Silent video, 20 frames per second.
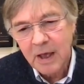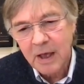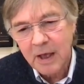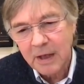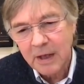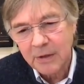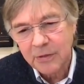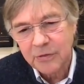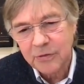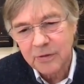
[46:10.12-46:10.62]

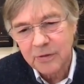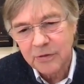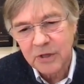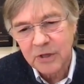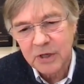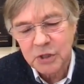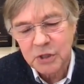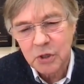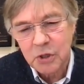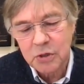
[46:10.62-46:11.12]
uh,
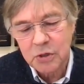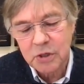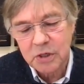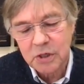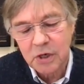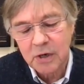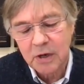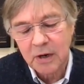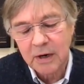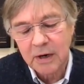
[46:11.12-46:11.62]
things, you,
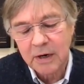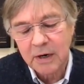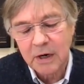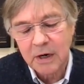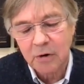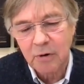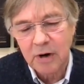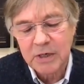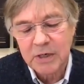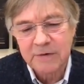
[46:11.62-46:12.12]
you, uh,
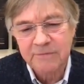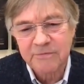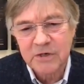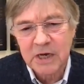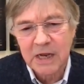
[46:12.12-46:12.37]
corrective